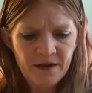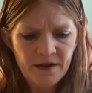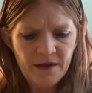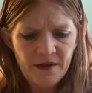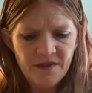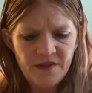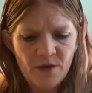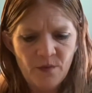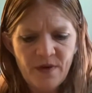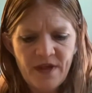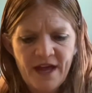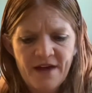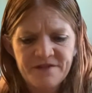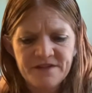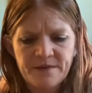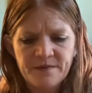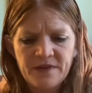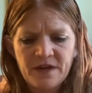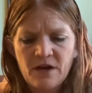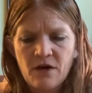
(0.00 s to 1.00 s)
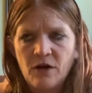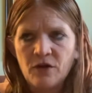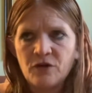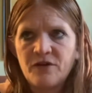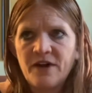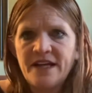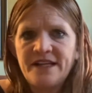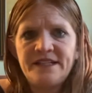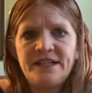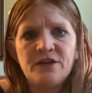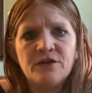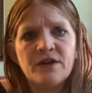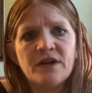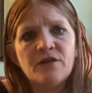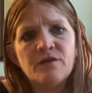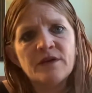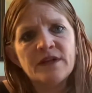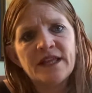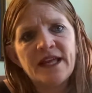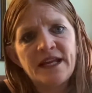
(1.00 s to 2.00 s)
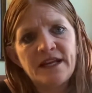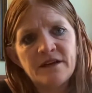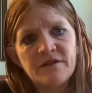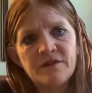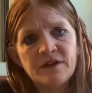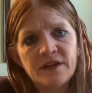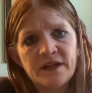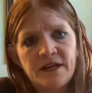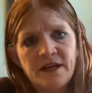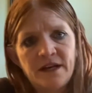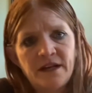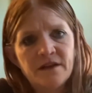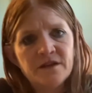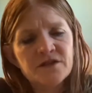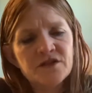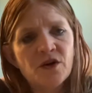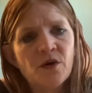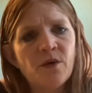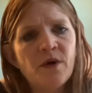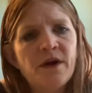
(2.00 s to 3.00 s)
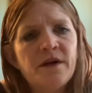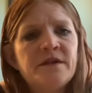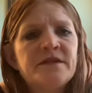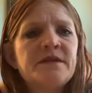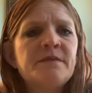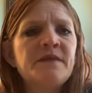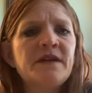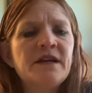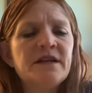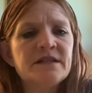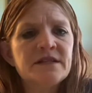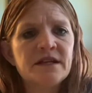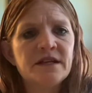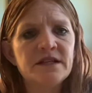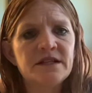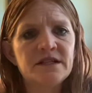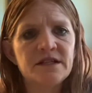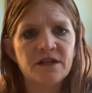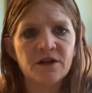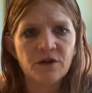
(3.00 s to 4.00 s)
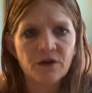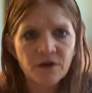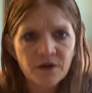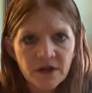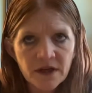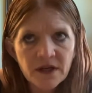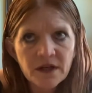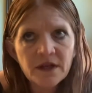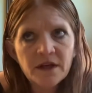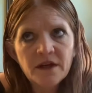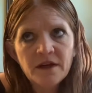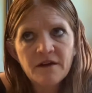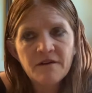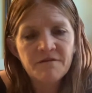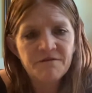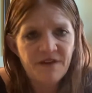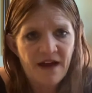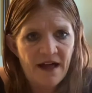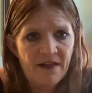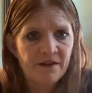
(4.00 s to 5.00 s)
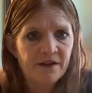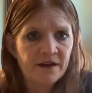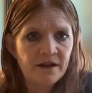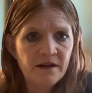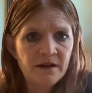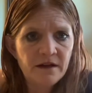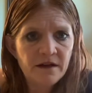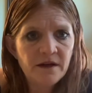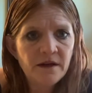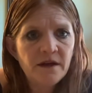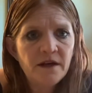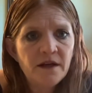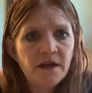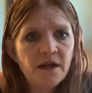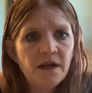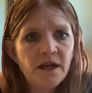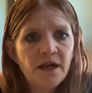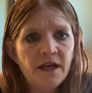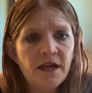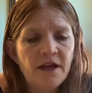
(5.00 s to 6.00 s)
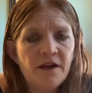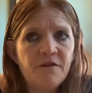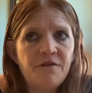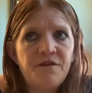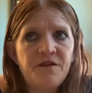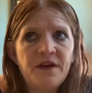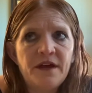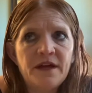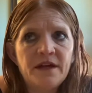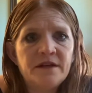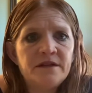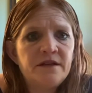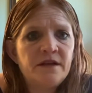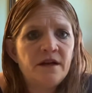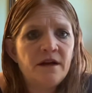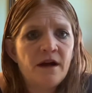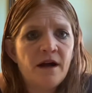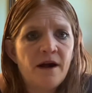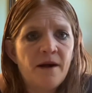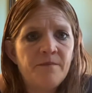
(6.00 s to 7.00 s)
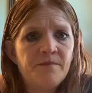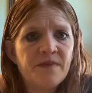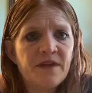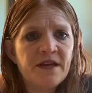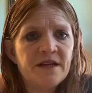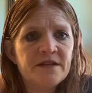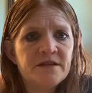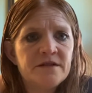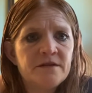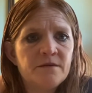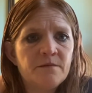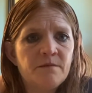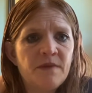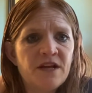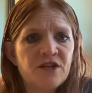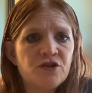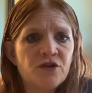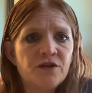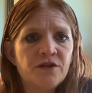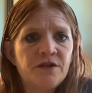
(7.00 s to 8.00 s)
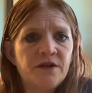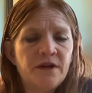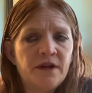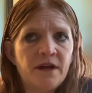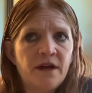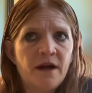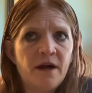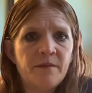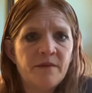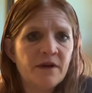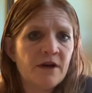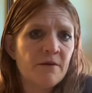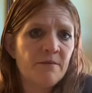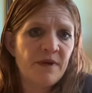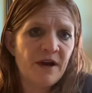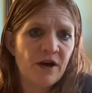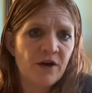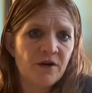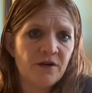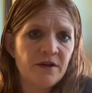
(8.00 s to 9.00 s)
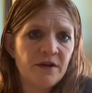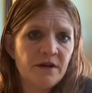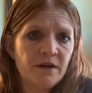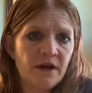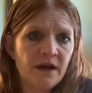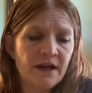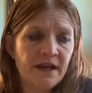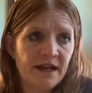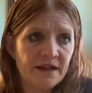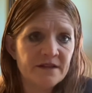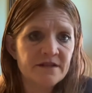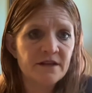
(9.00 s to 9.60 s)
Then we have something called criterion related validity. And so something is considered valid if it is measured, compared against